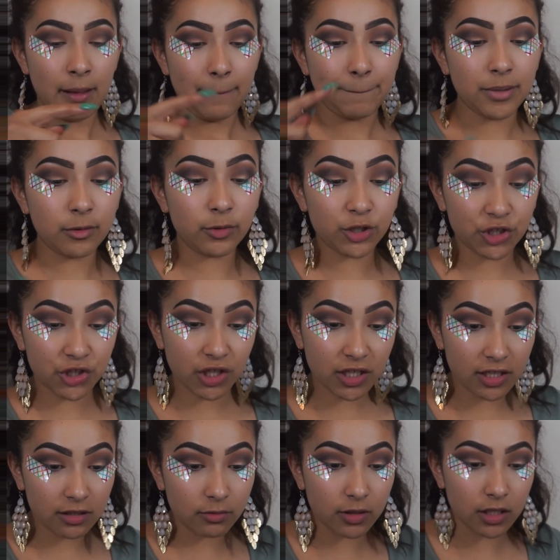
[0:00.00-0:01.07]
But what she
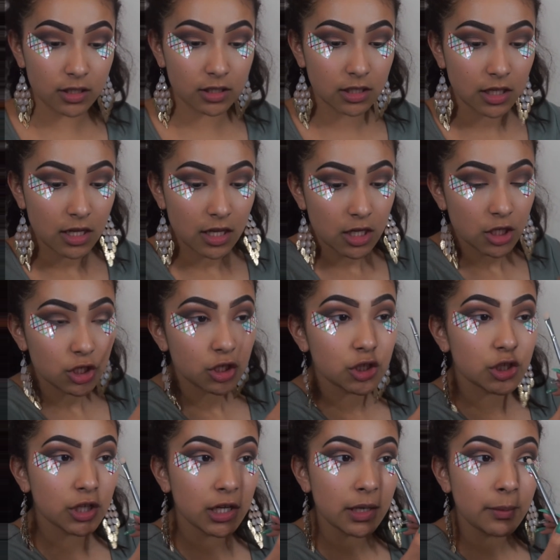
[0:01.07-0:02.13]
did was
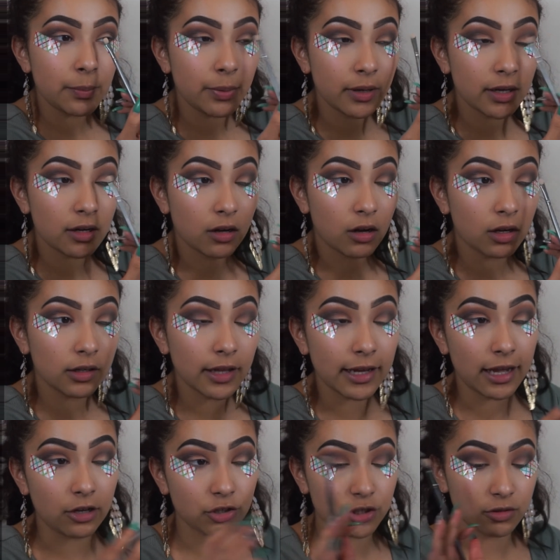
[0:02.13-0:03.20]
she put it on like
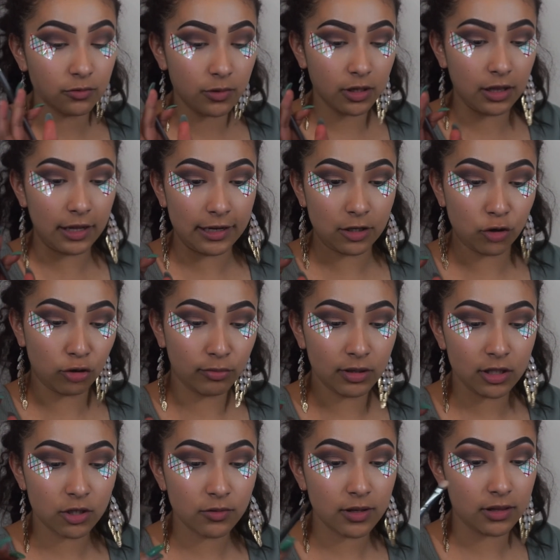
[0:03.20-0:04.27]
how she would like normally
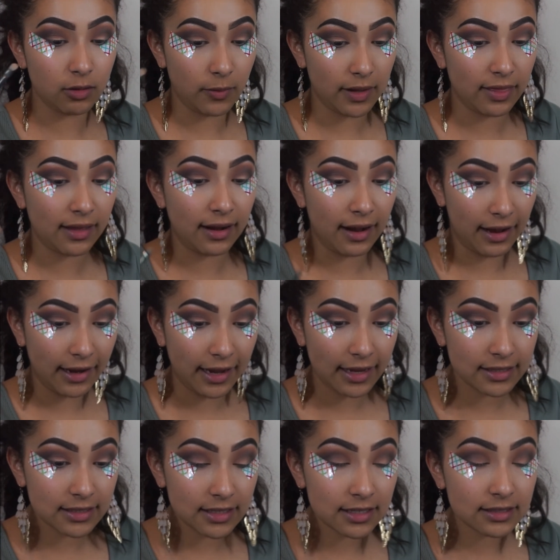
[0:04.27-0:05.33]
do it, the way that I
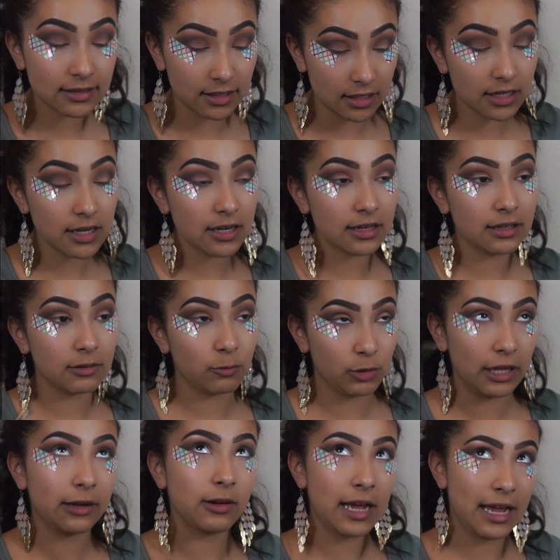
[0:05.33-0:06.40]
had done it,
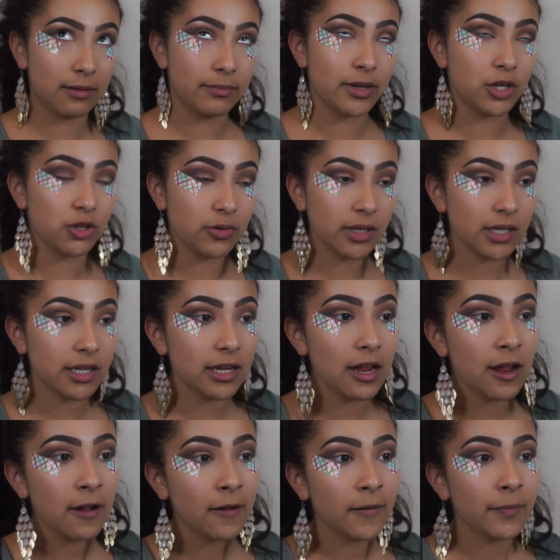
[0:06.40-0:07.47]
like had been doing it.
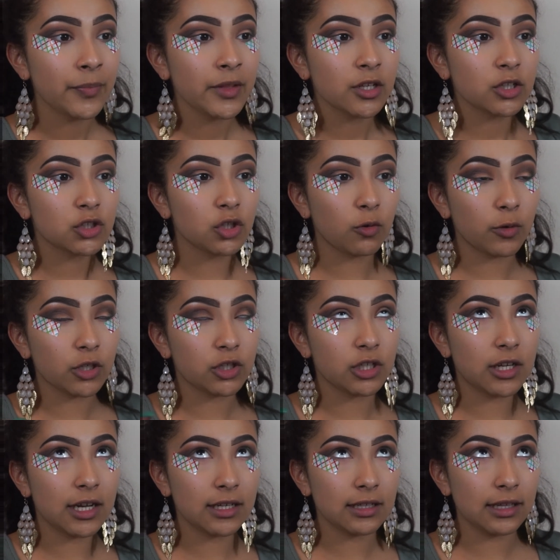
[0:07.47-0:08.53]
So when she
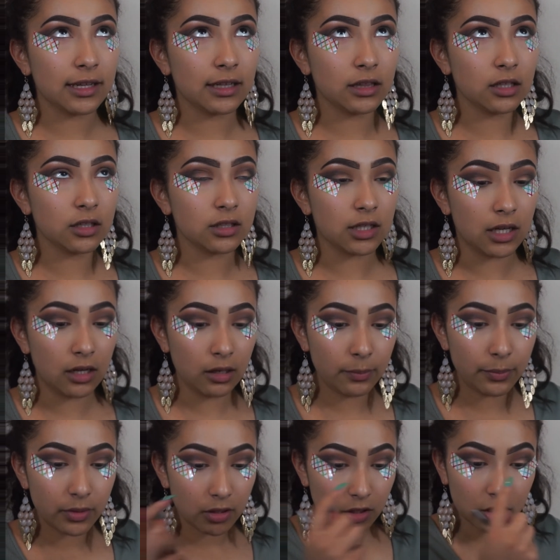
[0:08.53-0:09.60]
kind of like looked
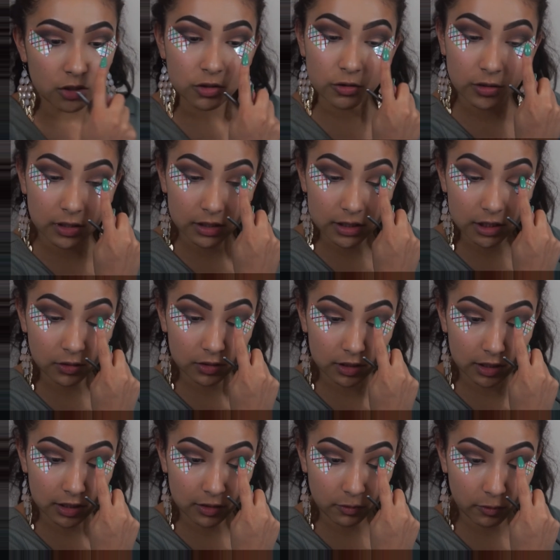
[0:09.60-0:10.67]
up, you can still
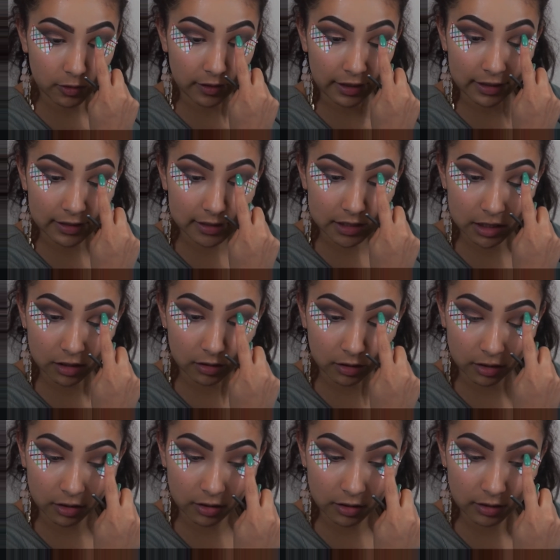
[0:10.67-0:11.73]
see where that
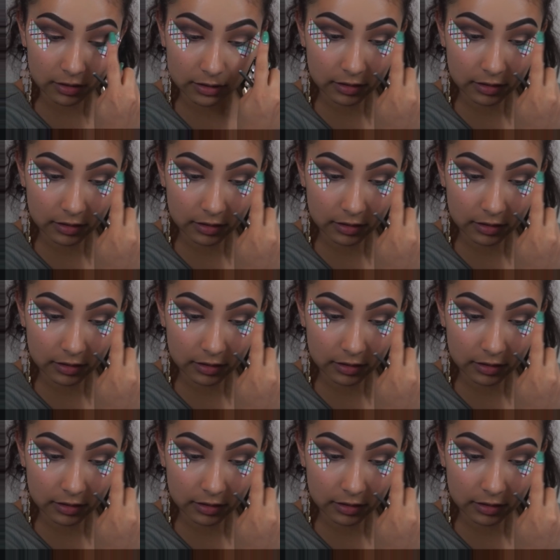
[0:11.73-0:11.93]
concealer,